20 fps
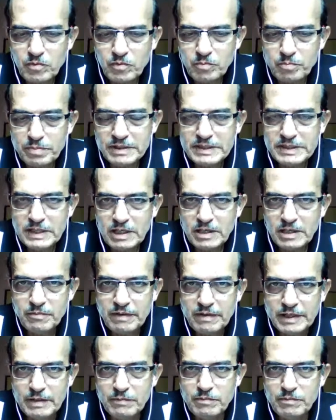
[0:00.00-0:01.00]
Basically,
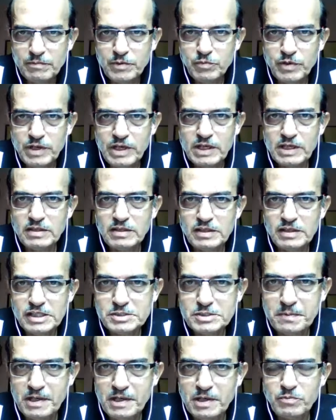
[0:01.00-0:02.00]
whenever we are in this
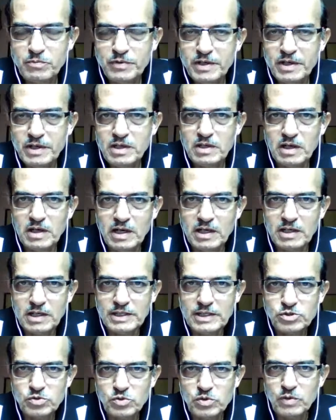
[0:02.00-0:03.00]
field, we are
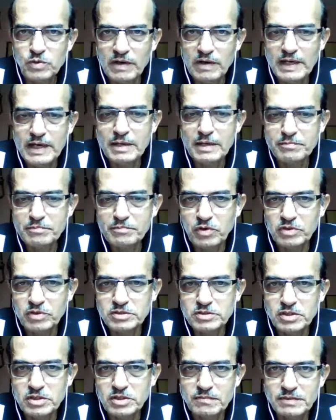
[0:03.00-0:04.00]
actually wildlife
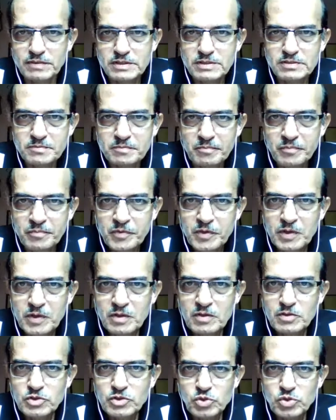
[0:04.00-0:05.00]
conservers.
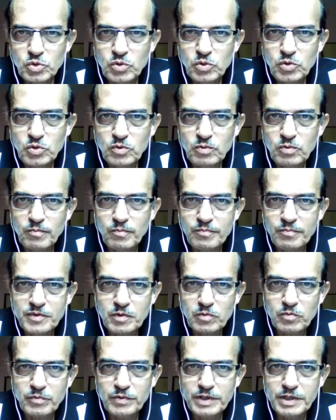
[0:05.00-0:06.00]
So
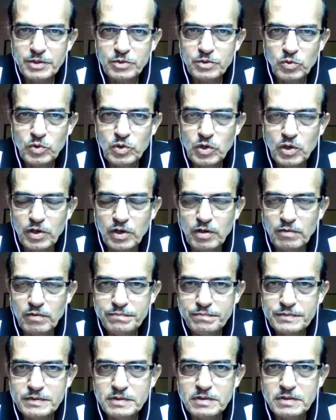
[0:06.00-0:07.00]
we do a lot
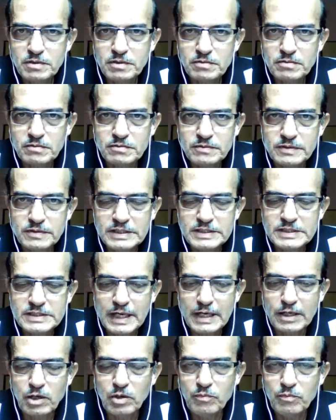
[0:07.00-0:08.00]
of this kind
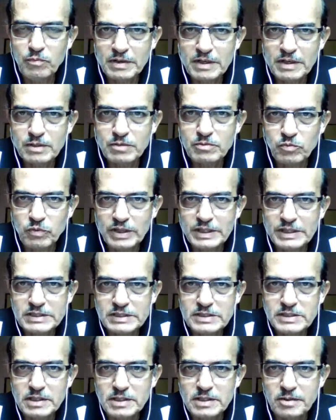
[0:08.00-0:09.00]
of work. One is
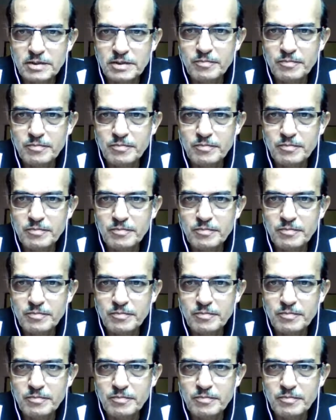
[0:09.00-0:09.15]
the